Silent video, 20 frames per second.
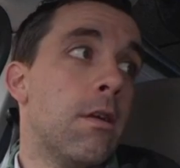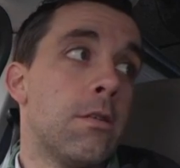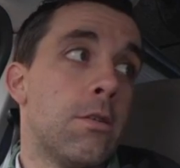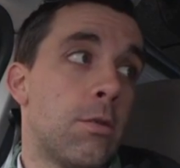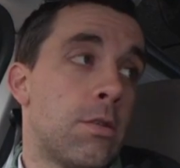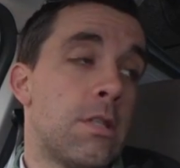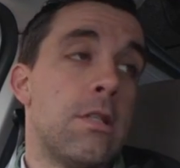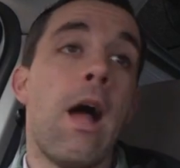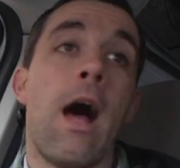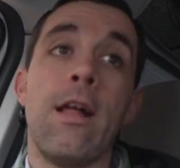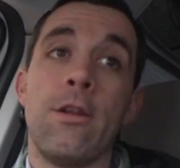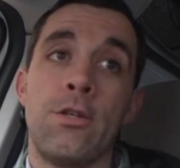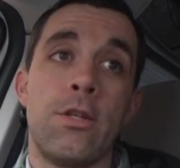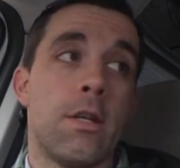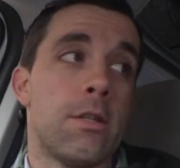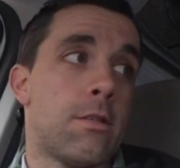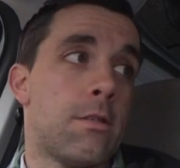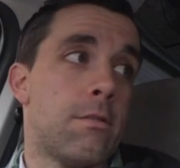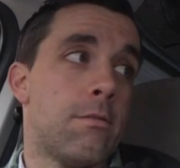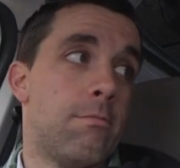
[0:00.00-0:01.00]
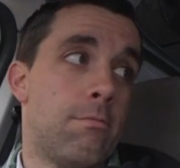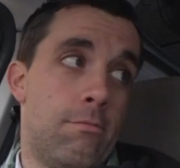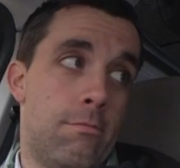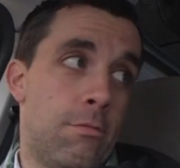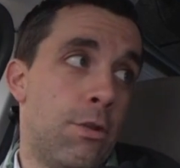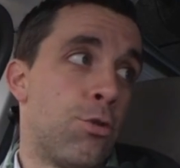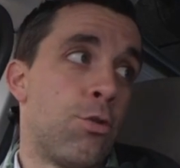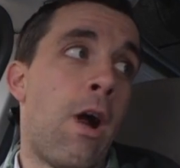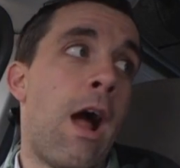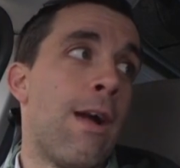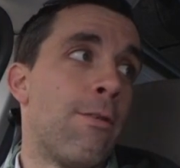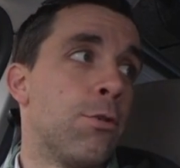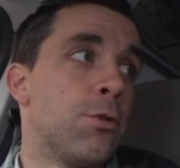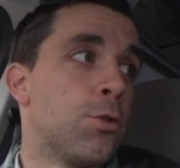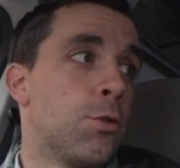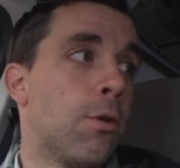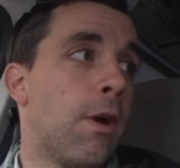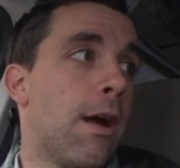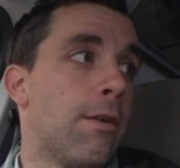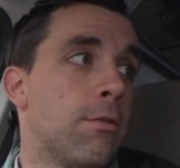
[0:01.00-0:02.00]
so it's not just the
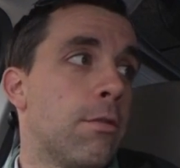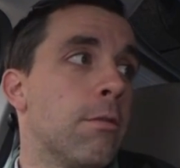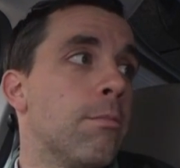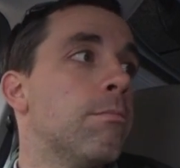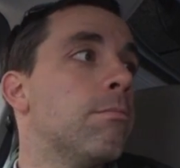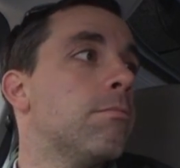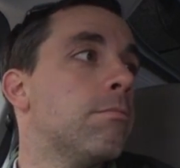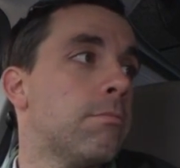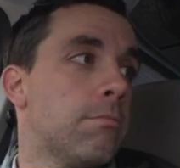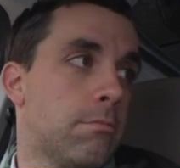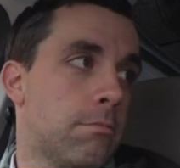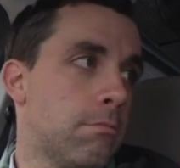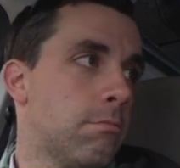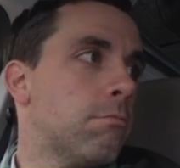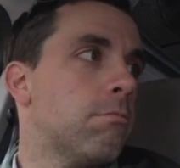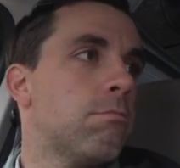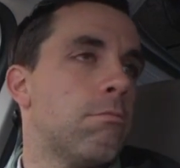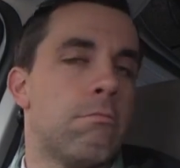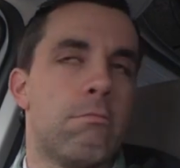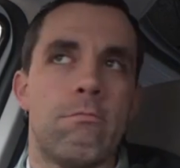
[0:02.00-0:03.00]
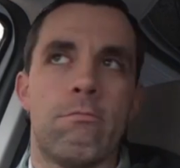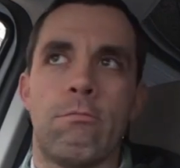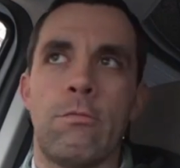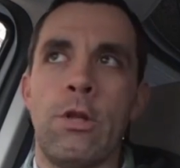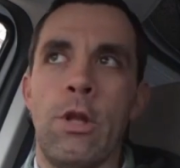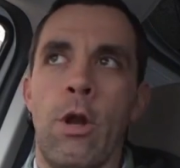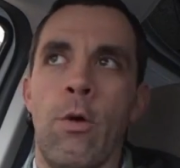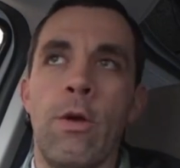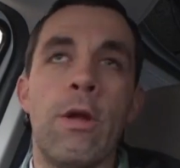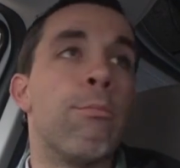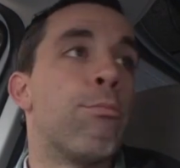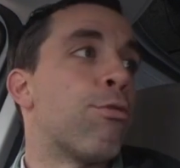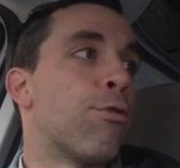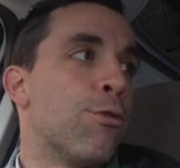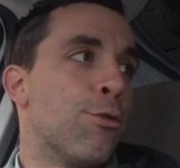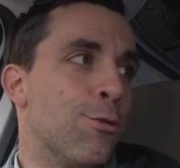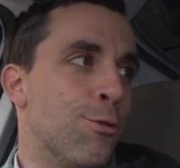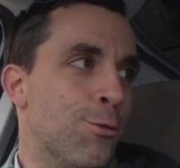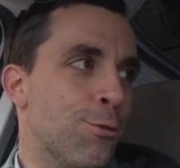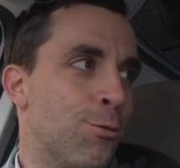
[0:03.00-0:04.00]
drivers who have to you know
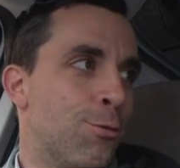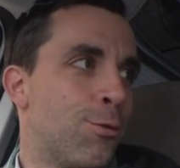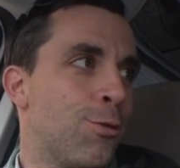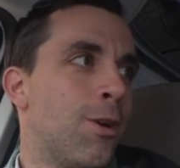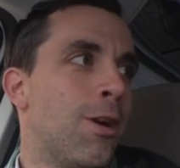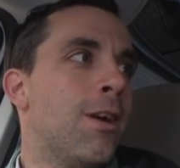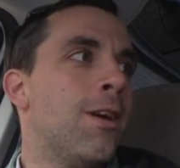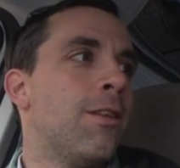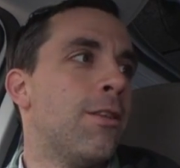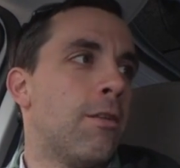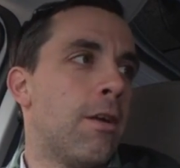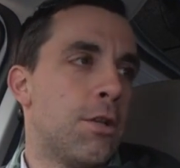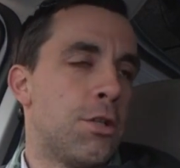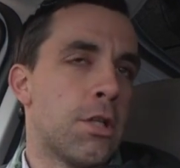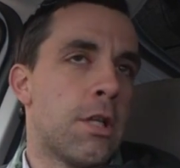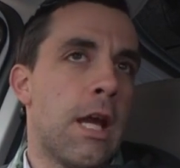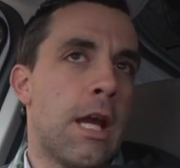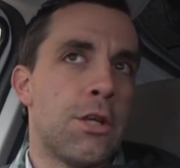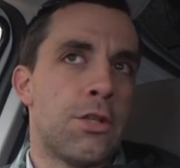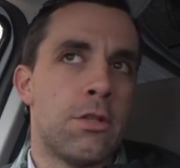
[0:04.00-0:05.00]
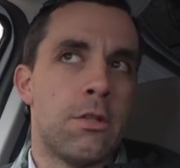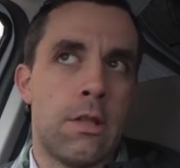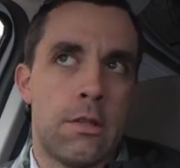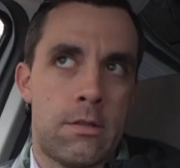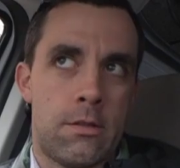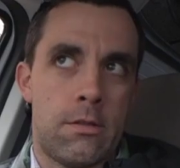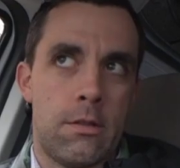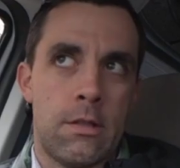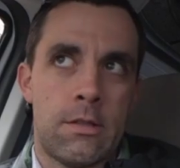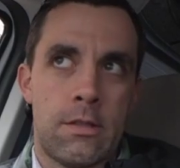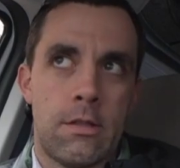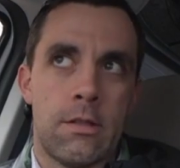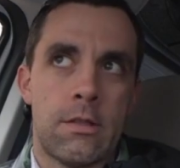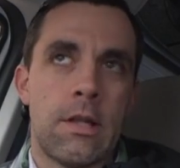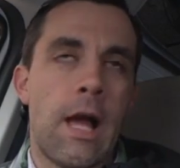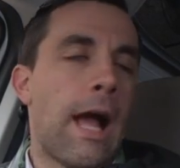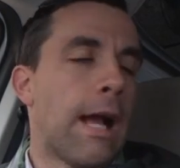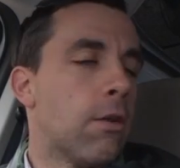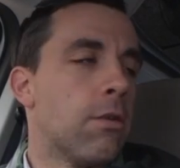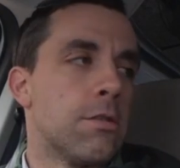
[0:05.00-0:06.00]
improve their education. It's it's the
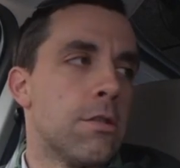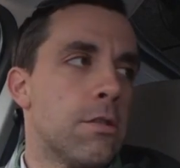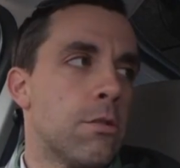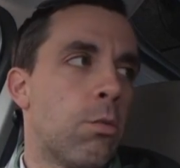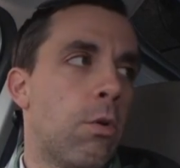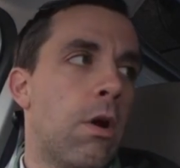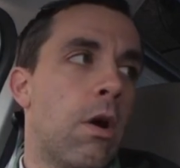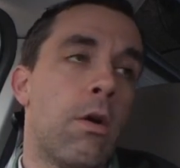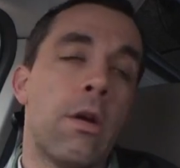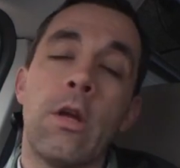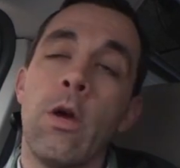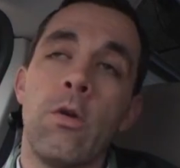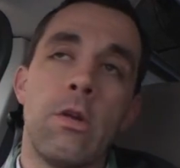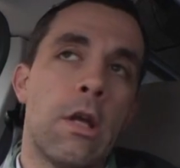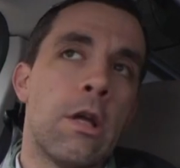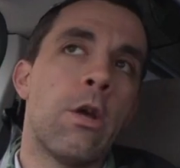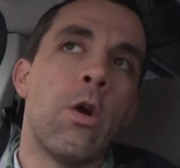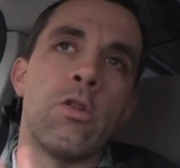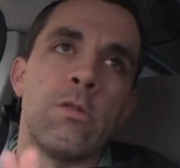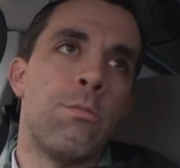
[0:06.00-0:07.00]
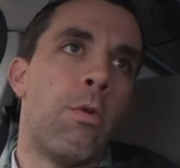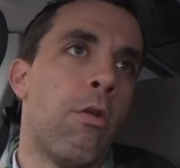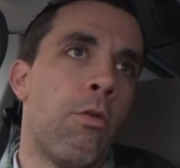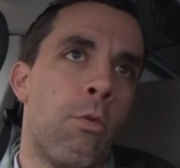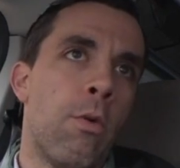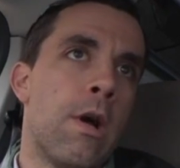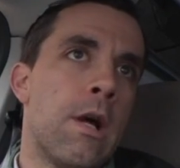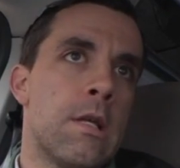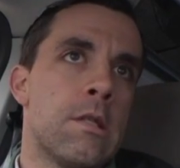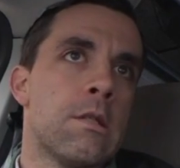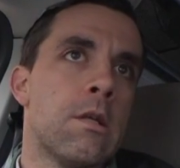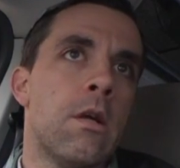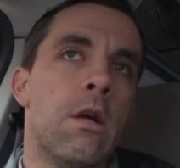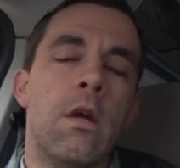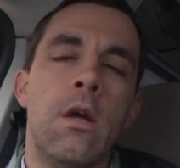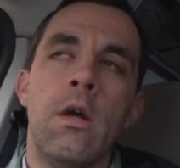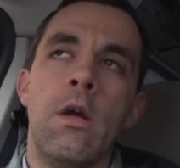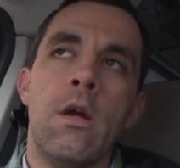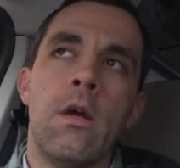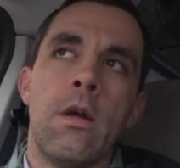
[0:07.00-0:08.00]
cyclists as well. It goes it goes both ways.
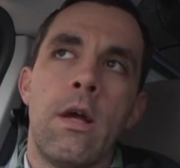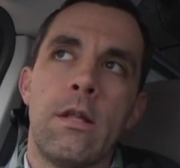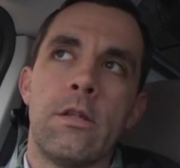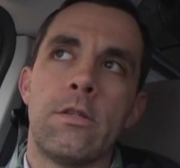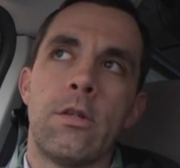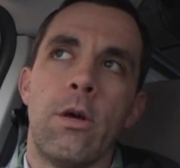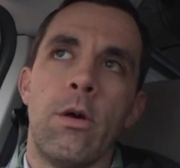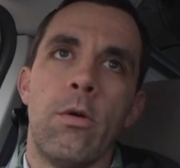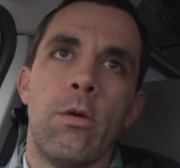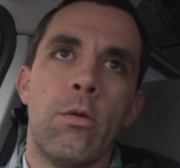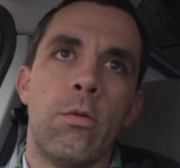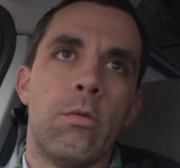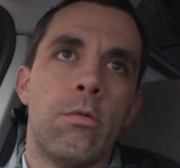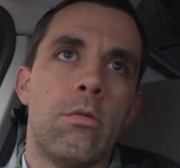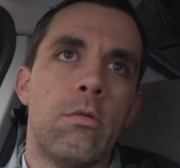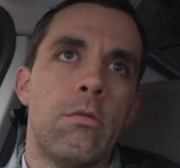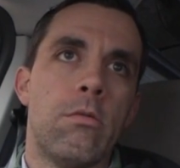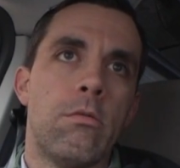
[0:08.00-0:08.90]
Sure. And does. so